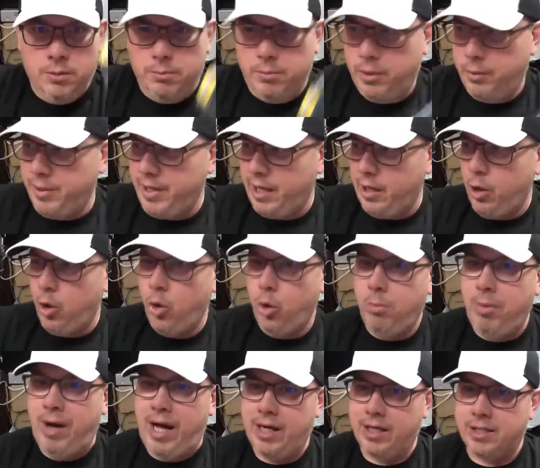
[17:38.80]
But we got a whole
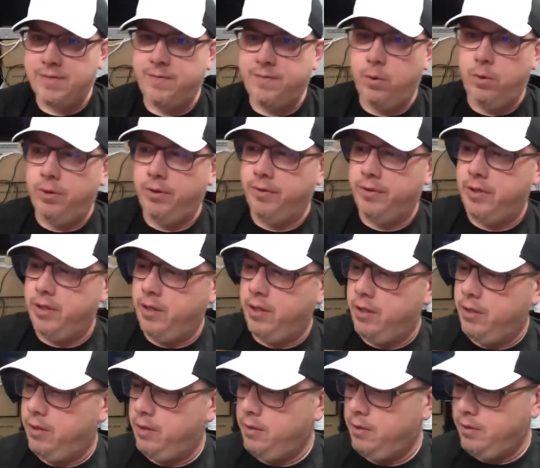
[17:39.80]
box full of
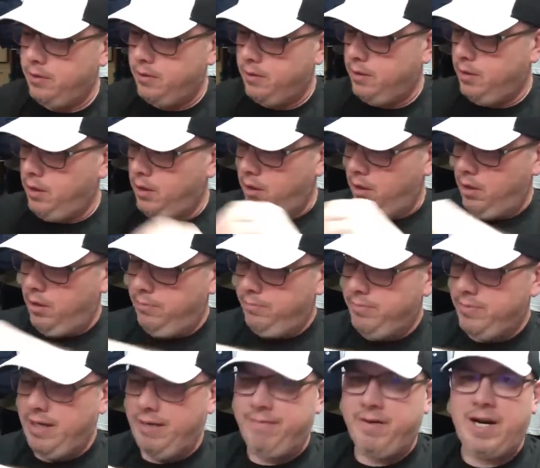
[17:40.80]
the
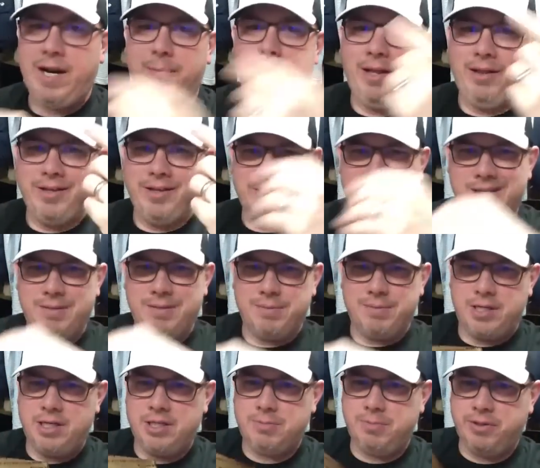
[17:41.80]
I forgot my list
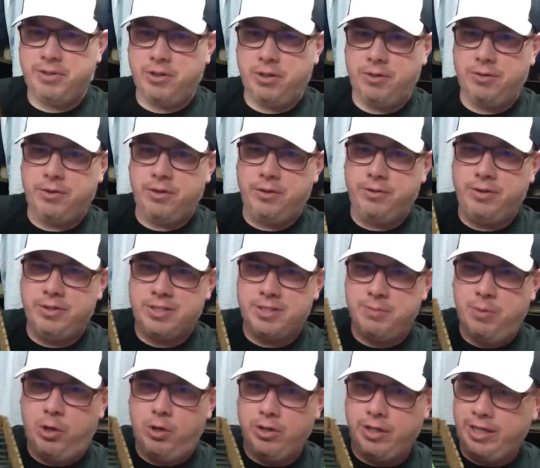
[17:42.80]
upstairs, but they're the
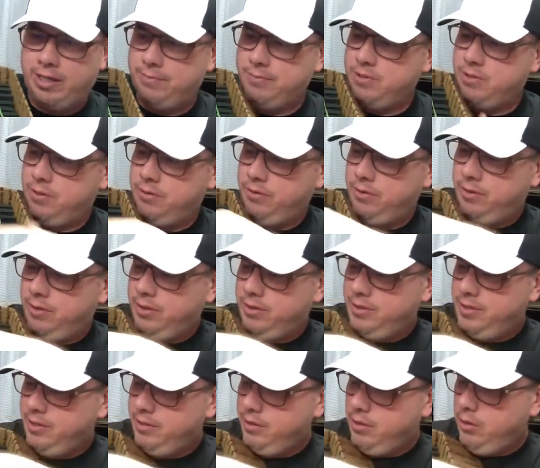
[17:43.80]
small games. They're the
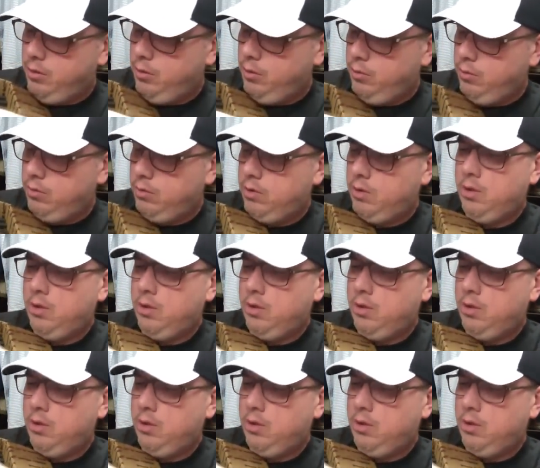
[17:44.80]
Nintendo,